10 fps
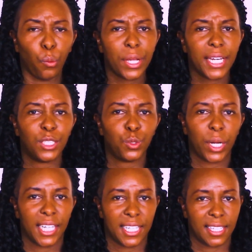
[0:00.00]
we need to
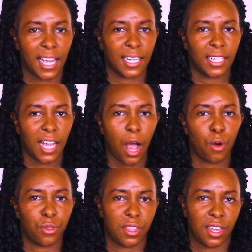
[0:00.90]
understand
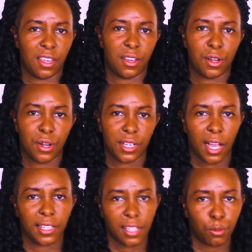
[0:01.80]
how they
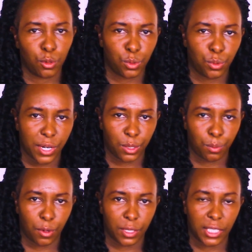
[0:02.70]
are supposed to
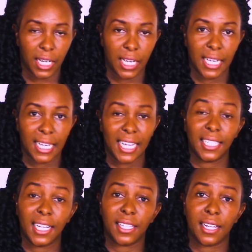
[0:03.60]
respond.
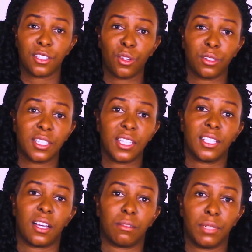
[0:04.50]
And as a result, this
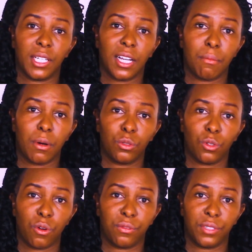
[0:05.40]
can bring about
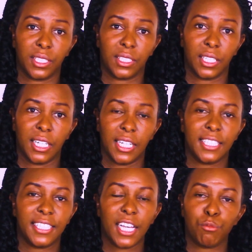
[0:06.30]
conflict.
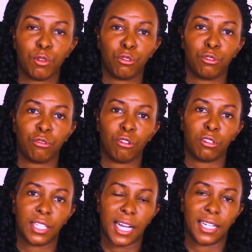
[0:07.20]
Just because you
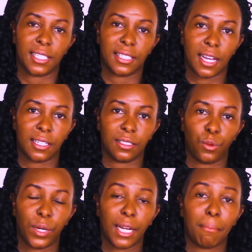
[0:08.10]
don't understand,
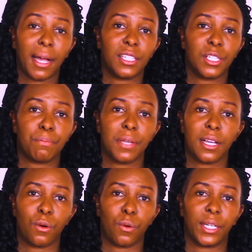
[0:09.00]
when a man
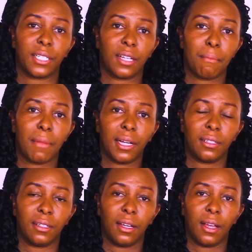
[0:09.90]
speaks, when a man